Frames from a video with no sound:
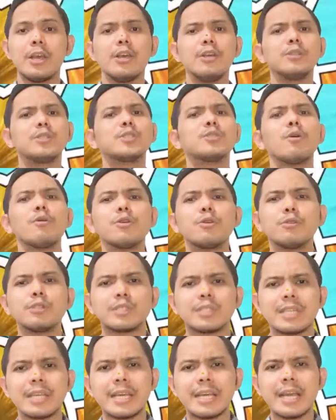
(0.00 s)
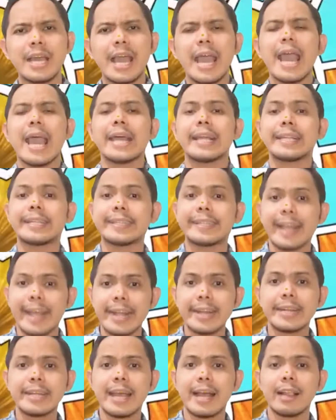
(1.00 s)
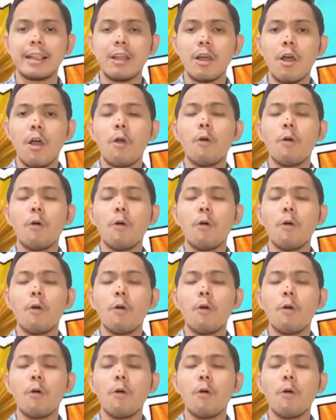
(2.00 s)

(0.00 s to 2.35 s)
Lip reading: So you see, Daniel